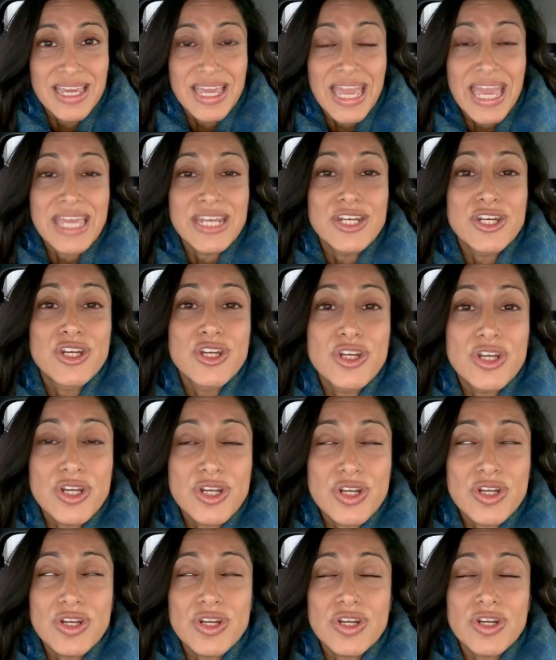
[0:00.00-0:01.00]
And
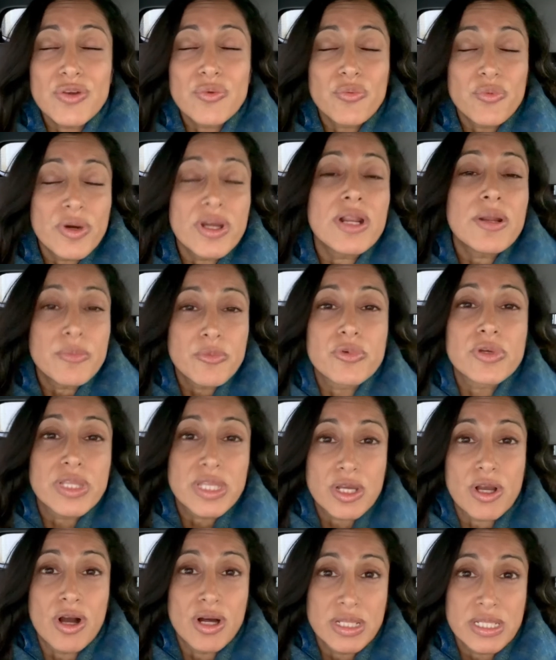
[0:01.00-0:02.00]
what I'm really
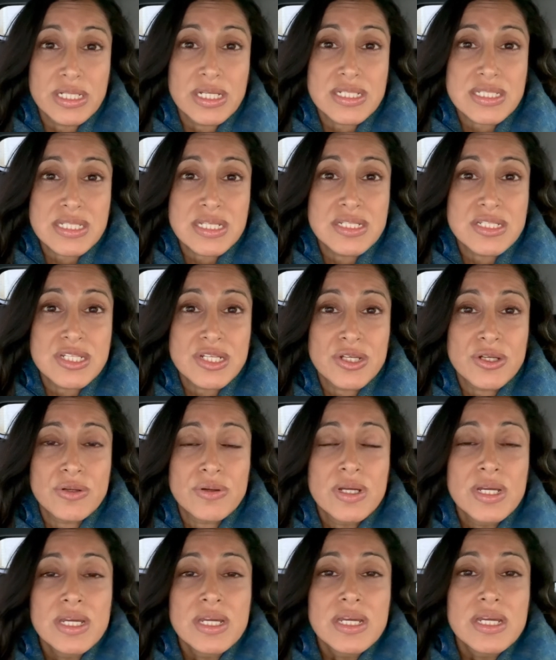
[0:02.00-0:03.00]
calling us into
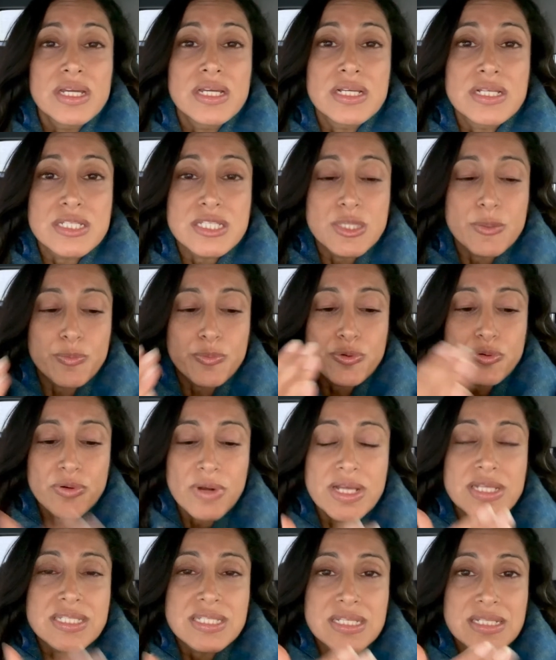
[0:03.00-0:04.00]
is the
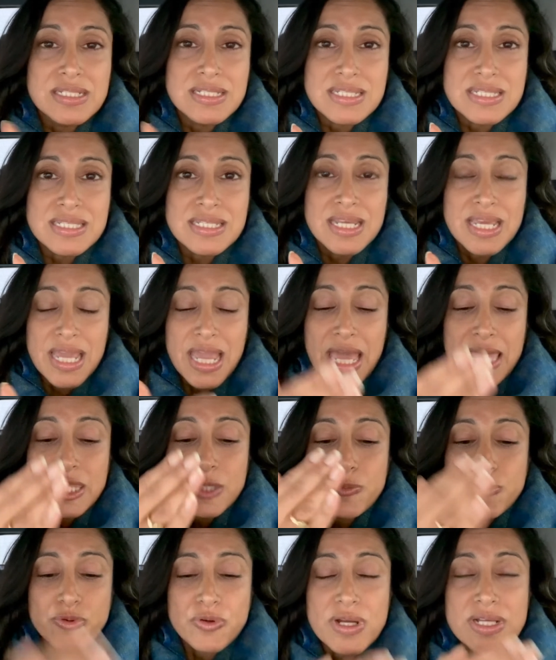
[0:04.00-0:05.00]
presence, and the
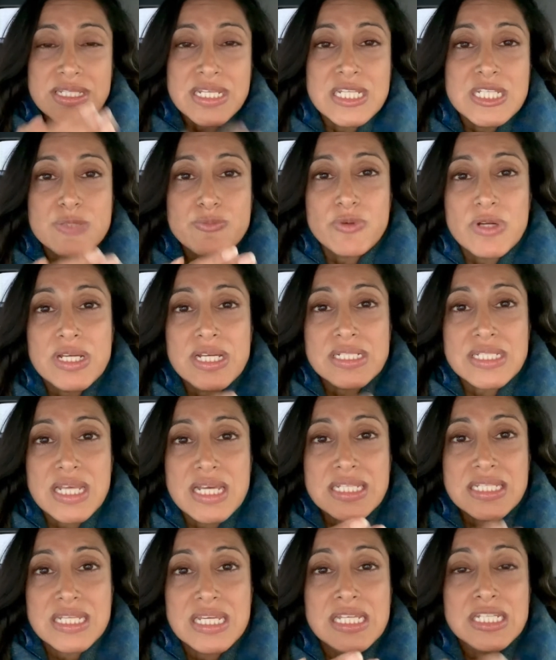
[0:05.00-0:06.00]
presence brings
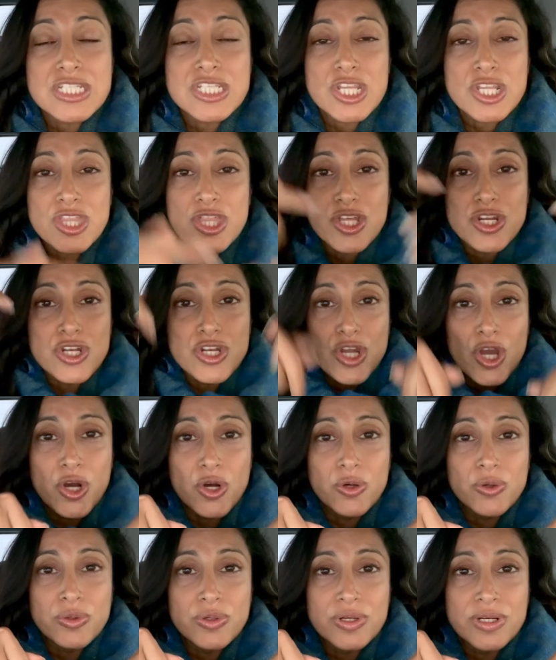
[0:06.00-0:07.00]
us into the
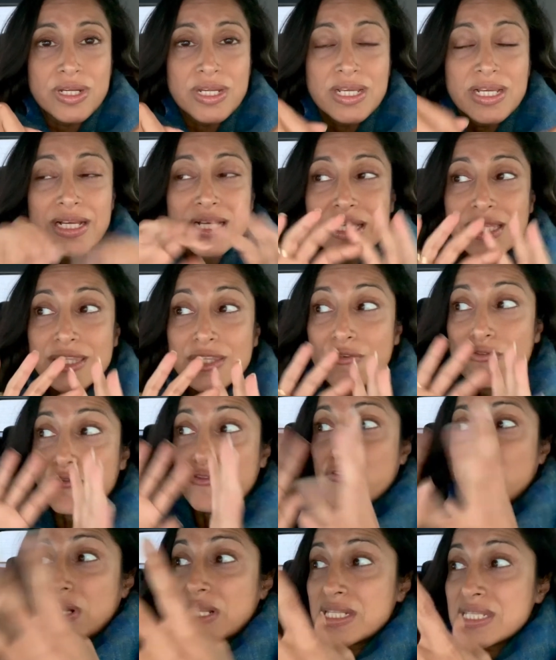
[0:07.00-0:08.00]
known. The
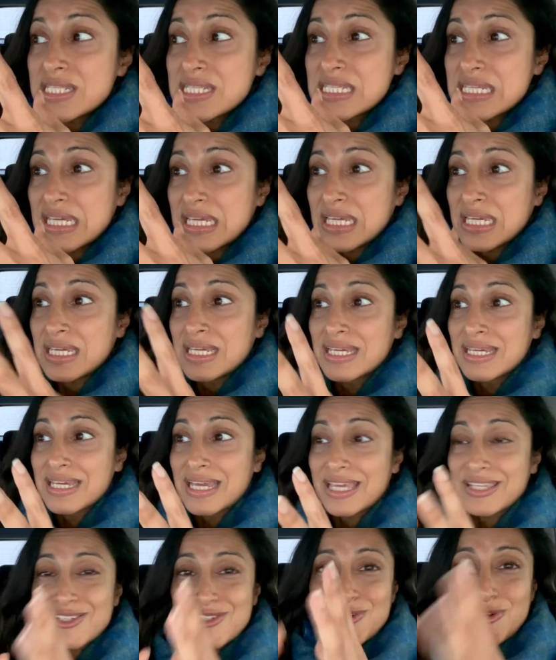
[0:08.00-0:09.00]
frenzy
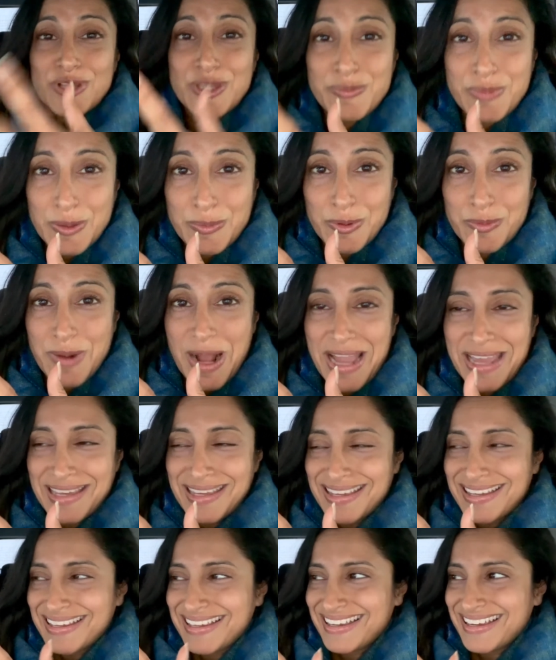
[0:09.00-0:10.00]
and the toilet paper
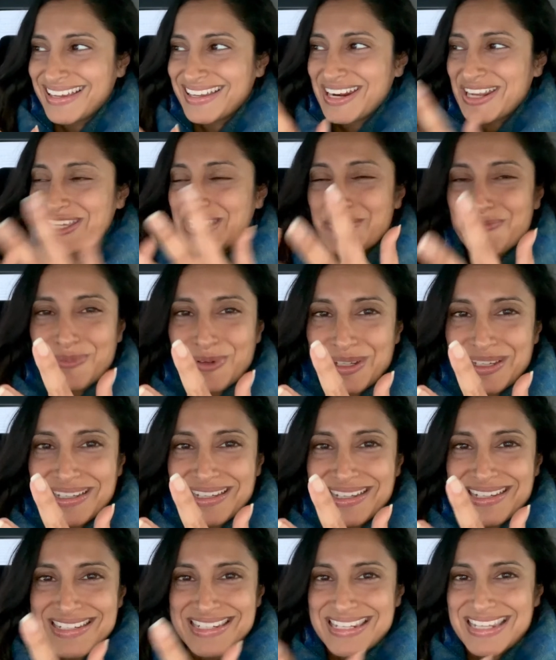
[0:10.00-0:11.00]
buying, and I keep bringing
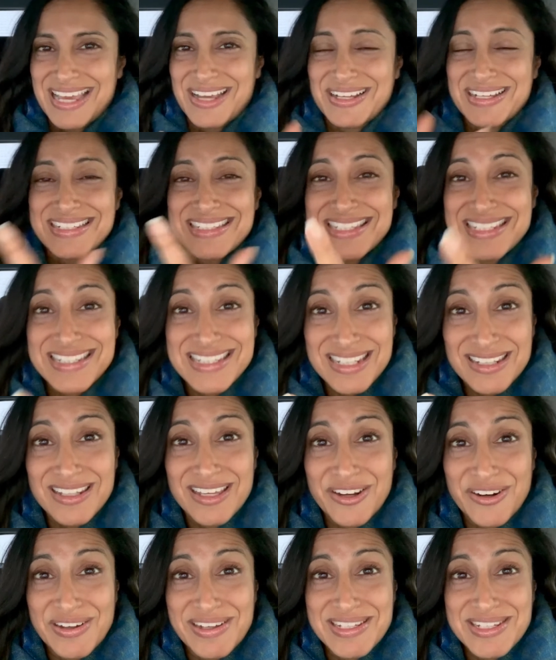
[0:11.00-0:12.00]
it to that because it's
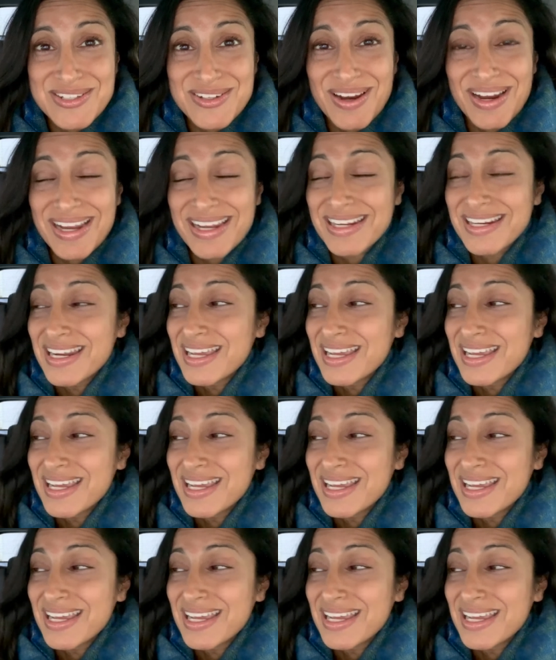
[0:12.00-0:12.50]
hilarious, right?